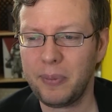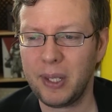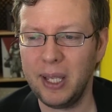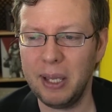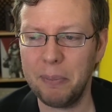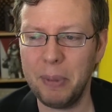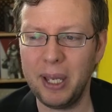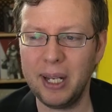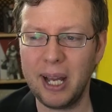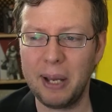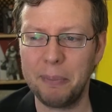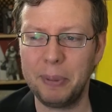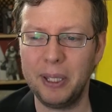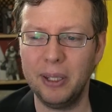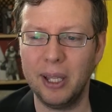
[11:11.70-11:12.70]
It may
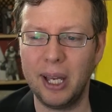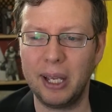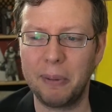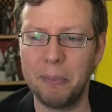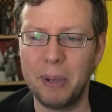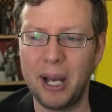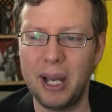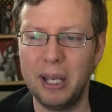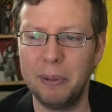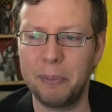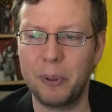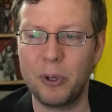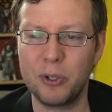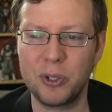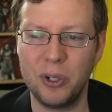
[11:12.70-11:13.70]
not be like my
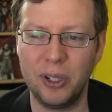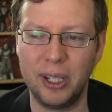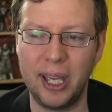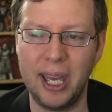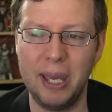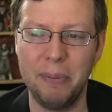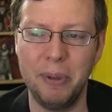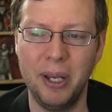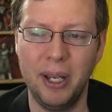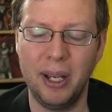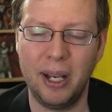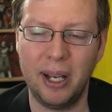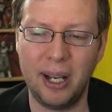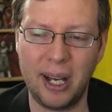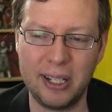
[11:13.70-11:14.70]
personal game.
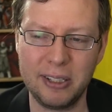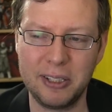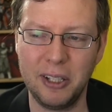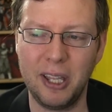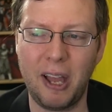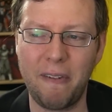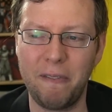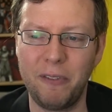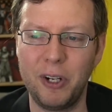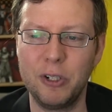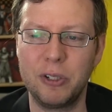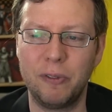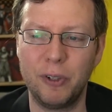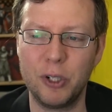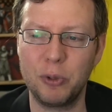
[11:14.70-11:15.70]
Uh, I still haven't
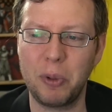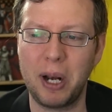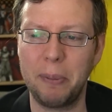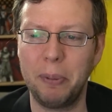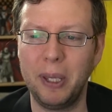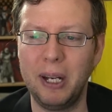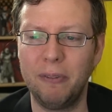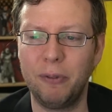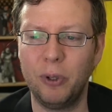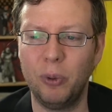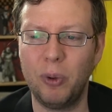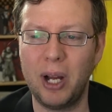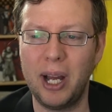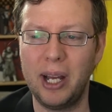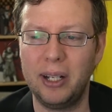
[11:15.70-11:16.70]
finished the first one. I played it for a
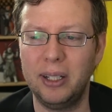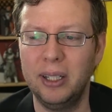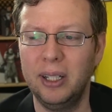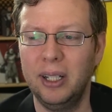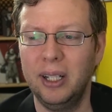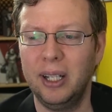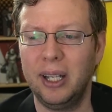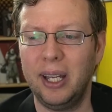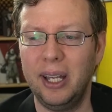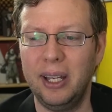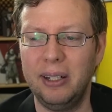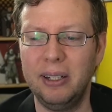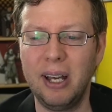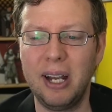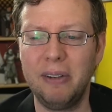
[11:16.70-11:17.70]
while
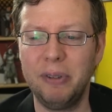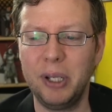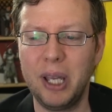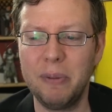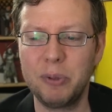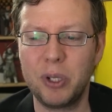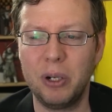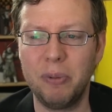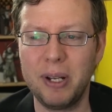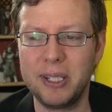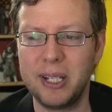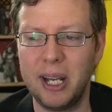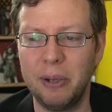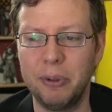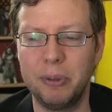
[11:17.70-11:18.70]
and not every game is going to
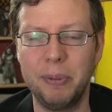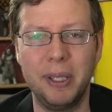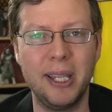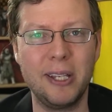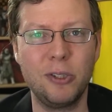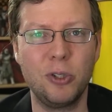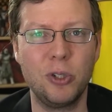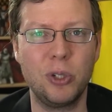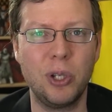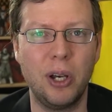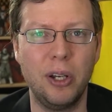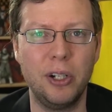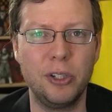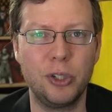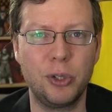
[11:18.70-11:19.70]
resonate with me. That's just the
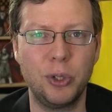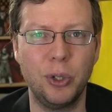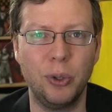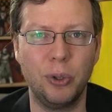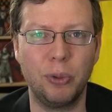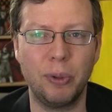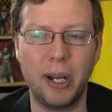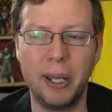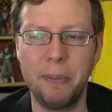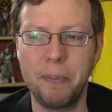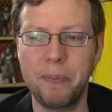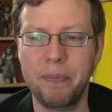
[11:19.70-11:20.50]
honest truth, right?